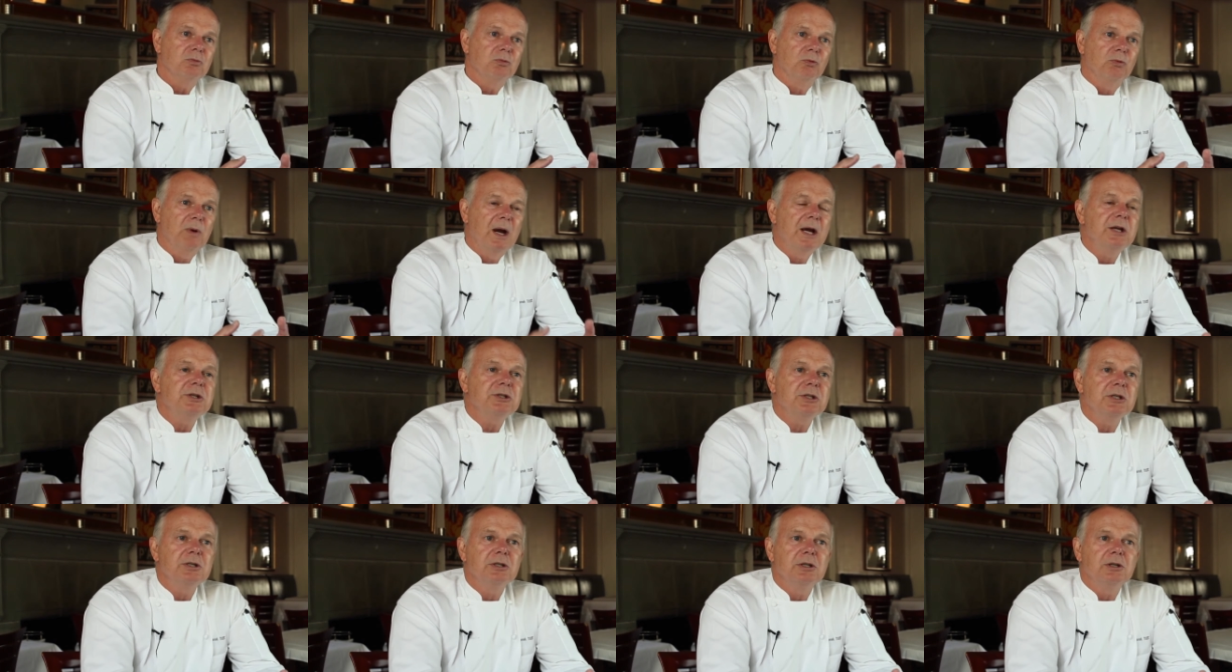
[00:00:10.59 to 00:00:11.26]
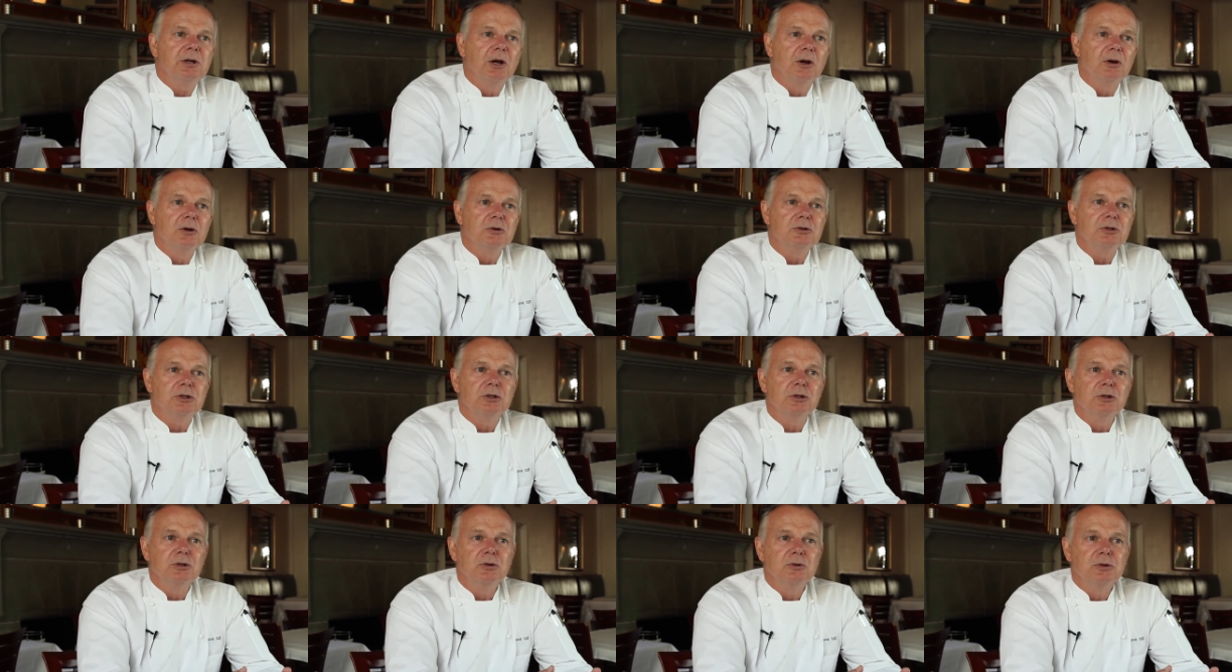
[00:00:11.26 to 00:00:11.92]
racing to go
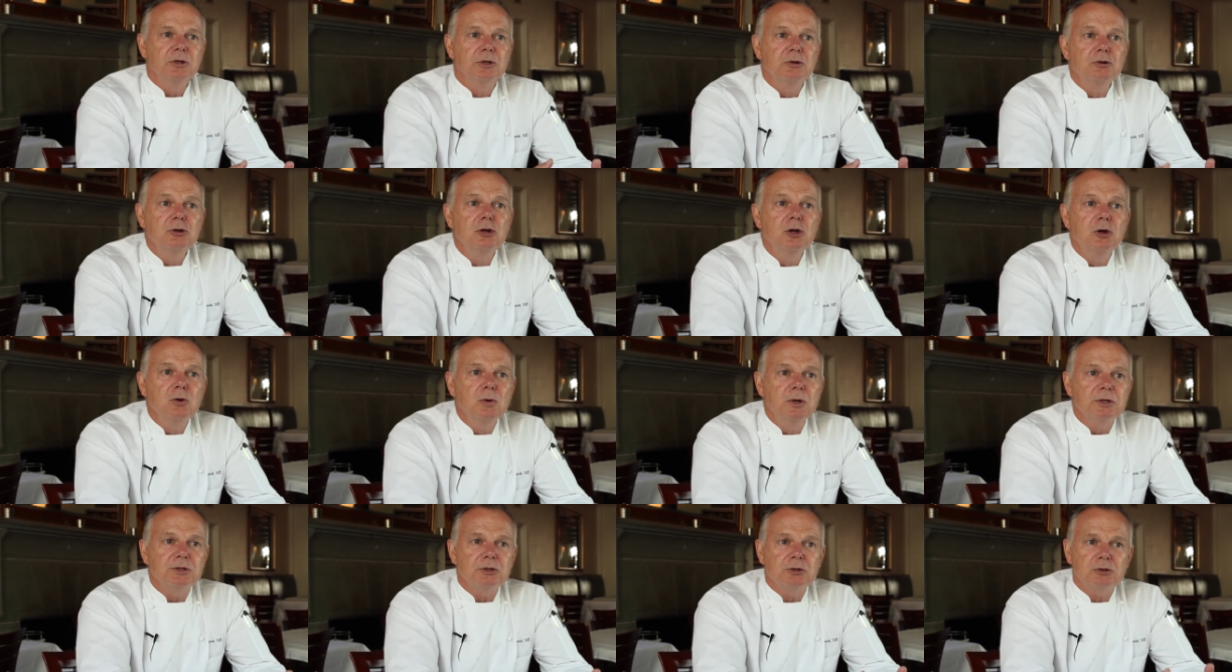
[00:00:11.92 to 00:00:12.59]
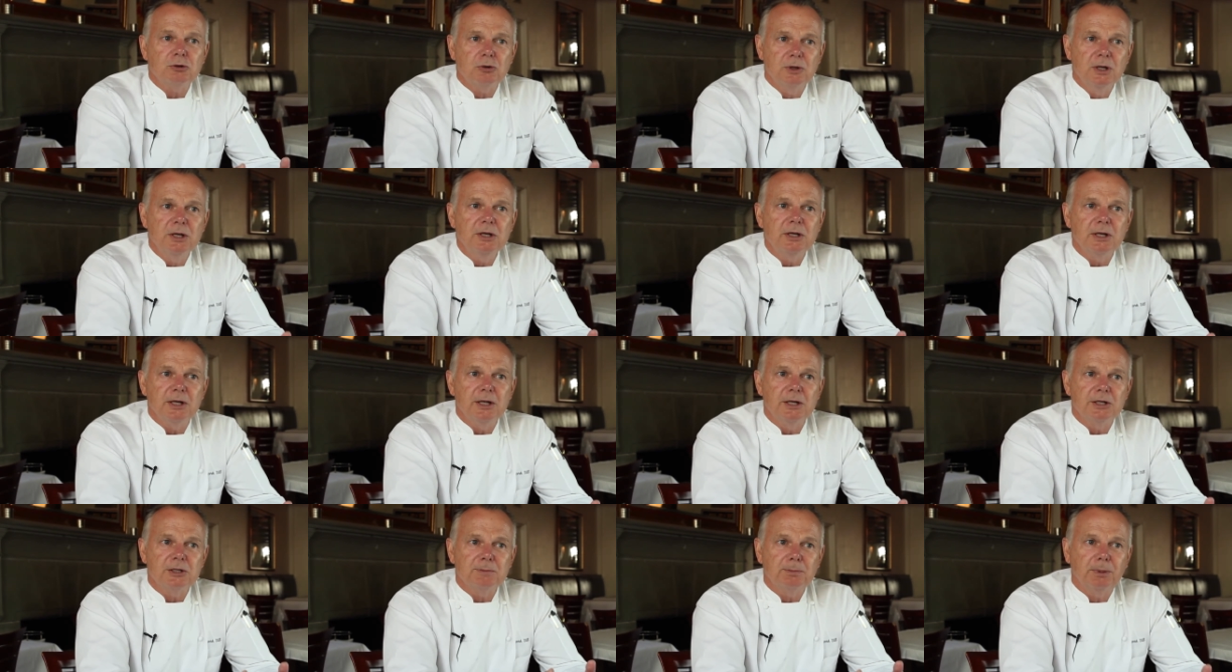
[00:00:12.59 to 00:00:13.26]
to the newest,
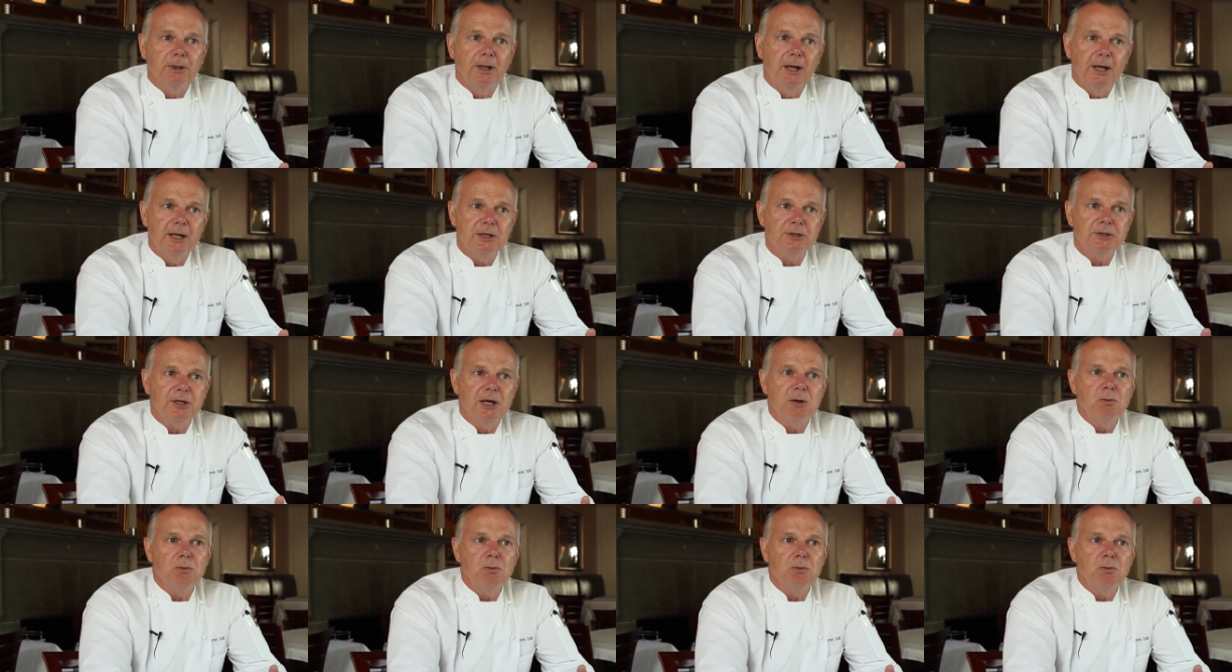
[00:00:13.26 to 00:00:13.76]
trendiest place.